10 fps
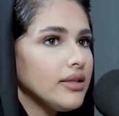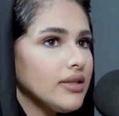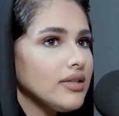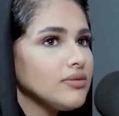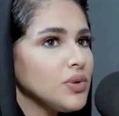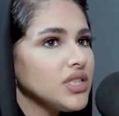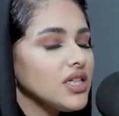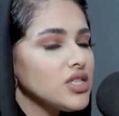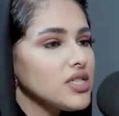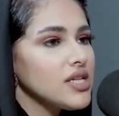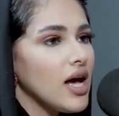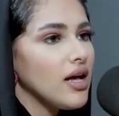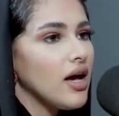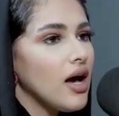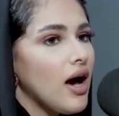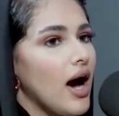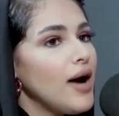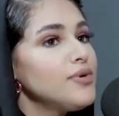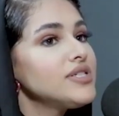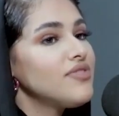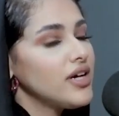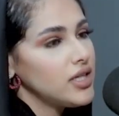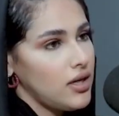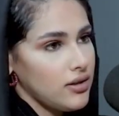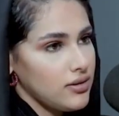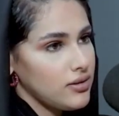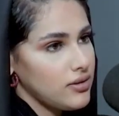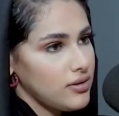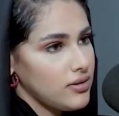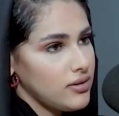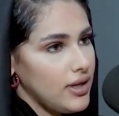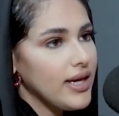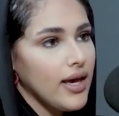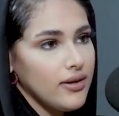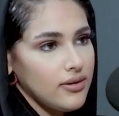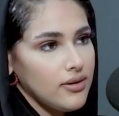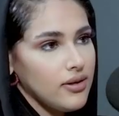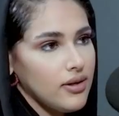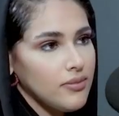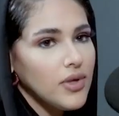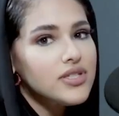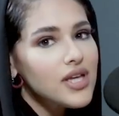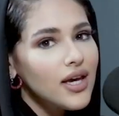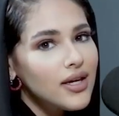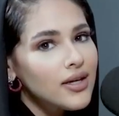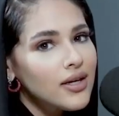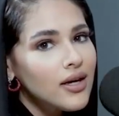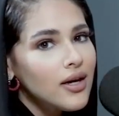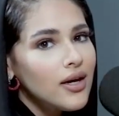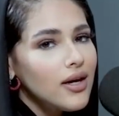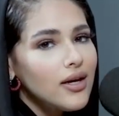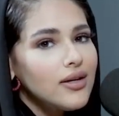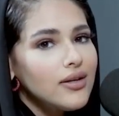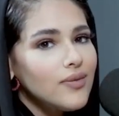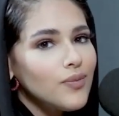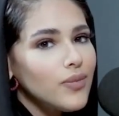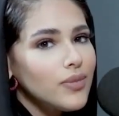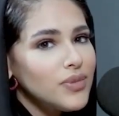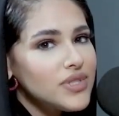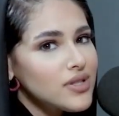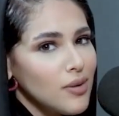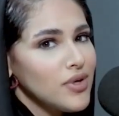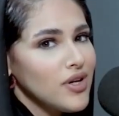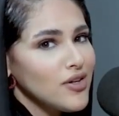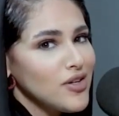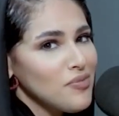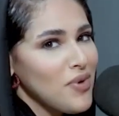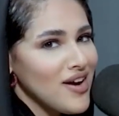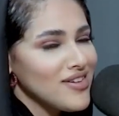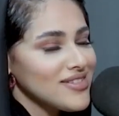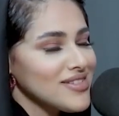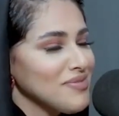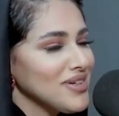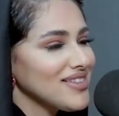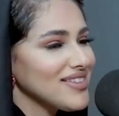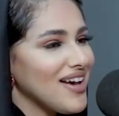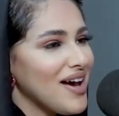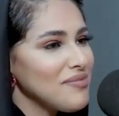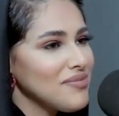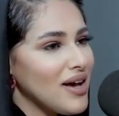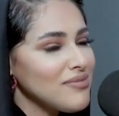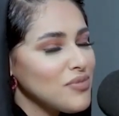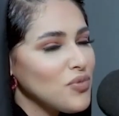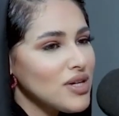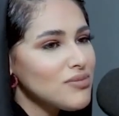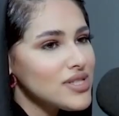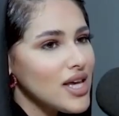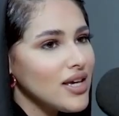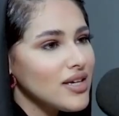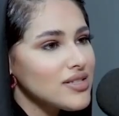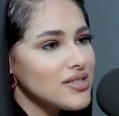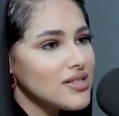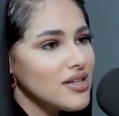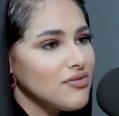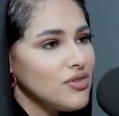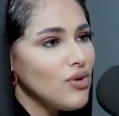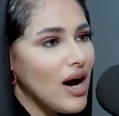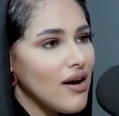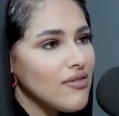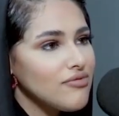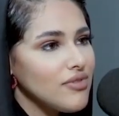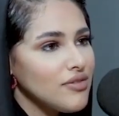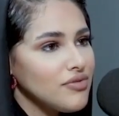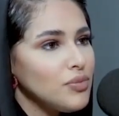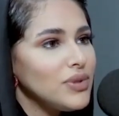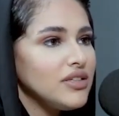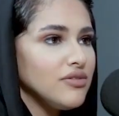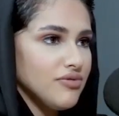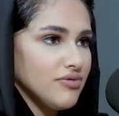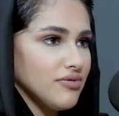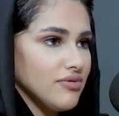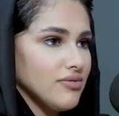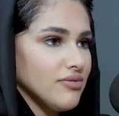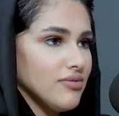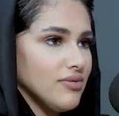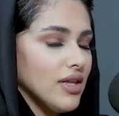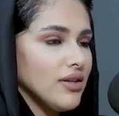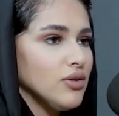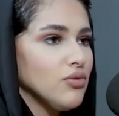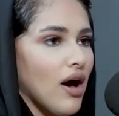At that point, I was very young. Again, I'm not saying be stubborn on your parents, but what I'm saying is, if you believe that